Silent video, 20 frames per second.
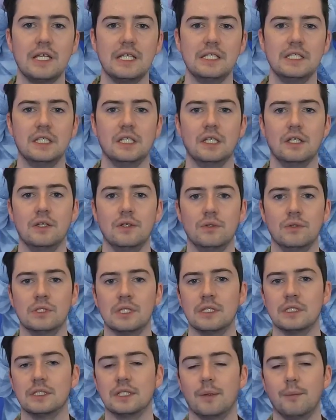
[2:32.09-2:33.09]
easy to use
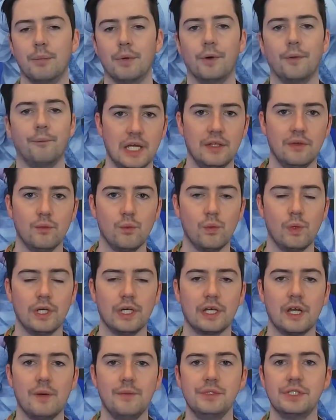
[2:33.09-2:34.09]
and simple. And when
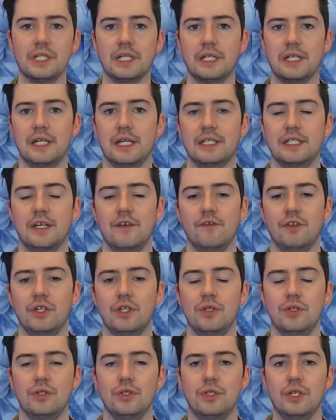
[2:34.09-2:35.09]
it comes to
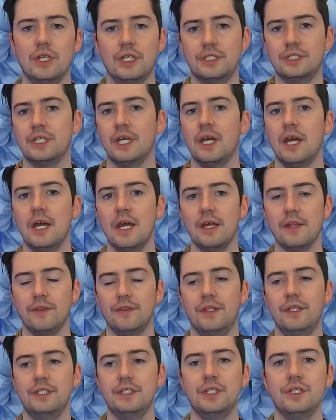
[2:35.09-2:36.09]
connectivity,
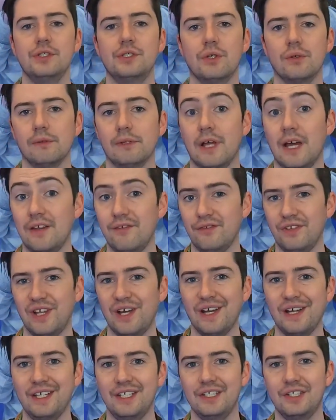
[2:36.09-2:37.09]
this is your
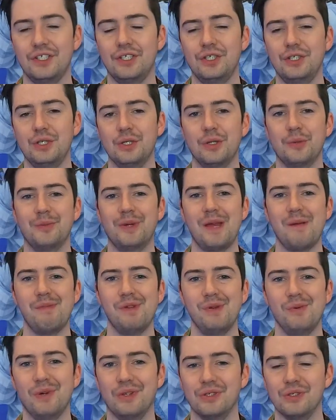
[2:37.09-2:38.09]
lifeline to your
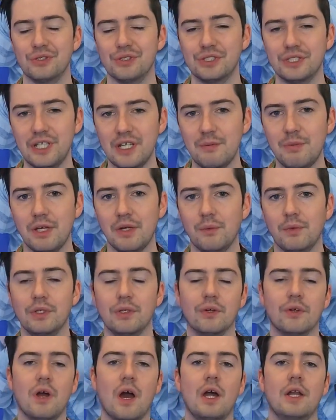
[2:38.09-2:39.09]
baby when they're sleeping, when
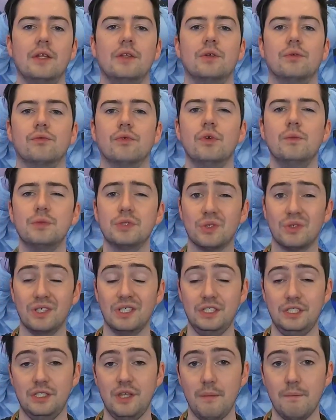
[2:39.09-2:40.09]
you're not in the room. So
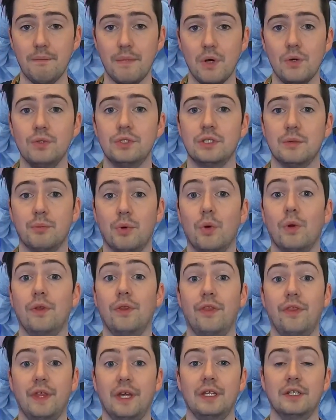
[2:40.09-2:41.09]
it's the most
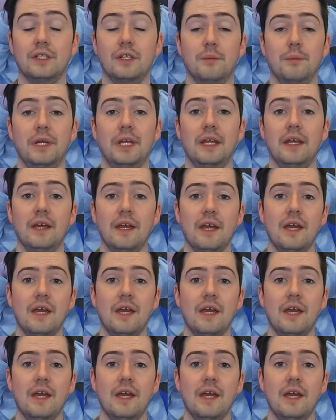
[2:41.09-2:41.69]
important thing to me.